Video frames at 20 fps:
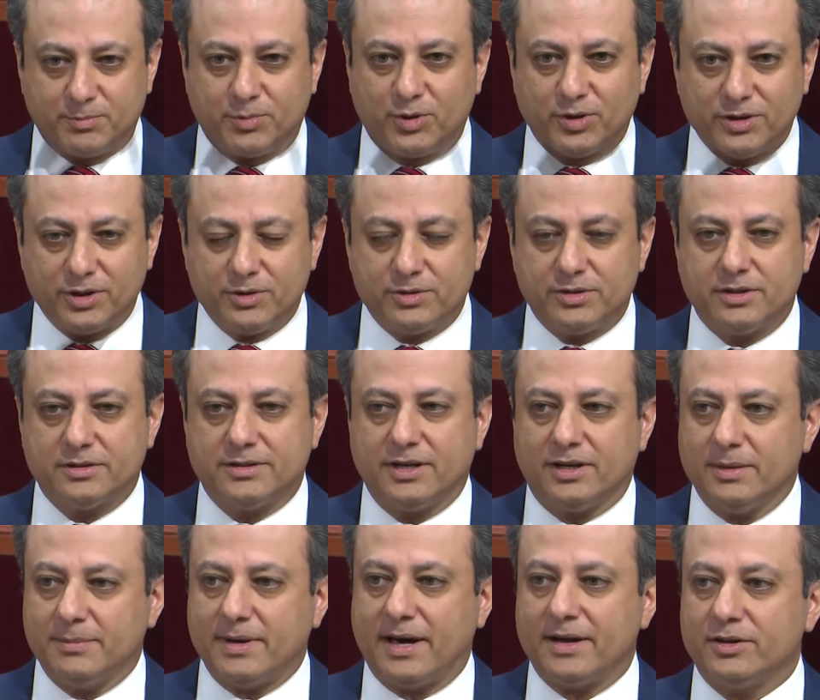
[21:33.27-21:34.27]
purely
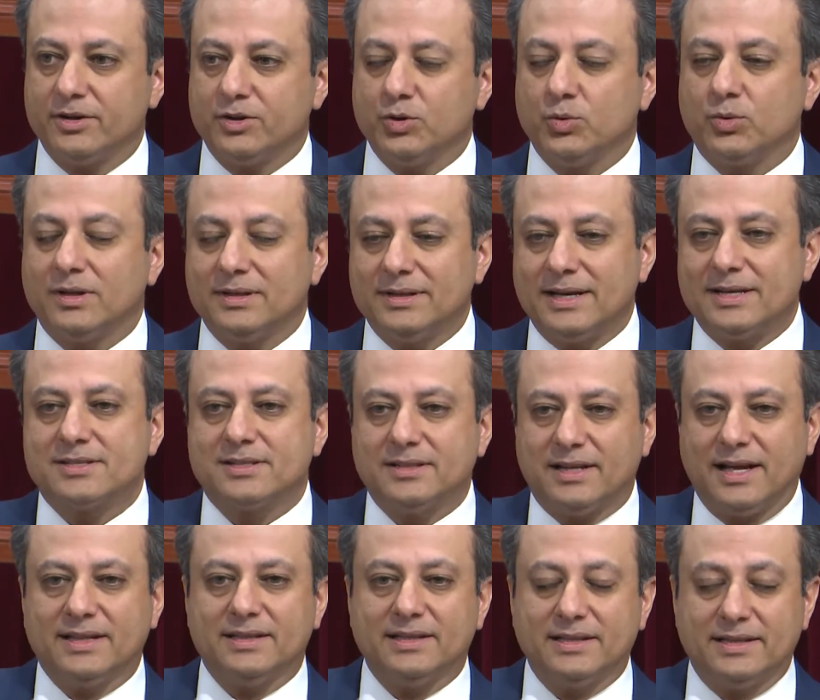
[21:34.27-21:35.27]
utilitarian matter, you are less
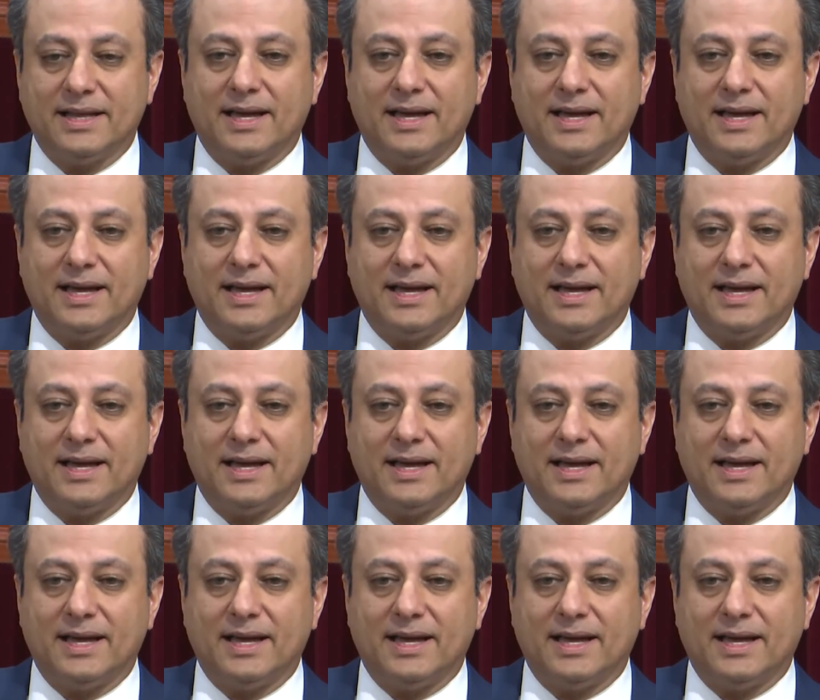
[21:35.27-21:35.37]
likely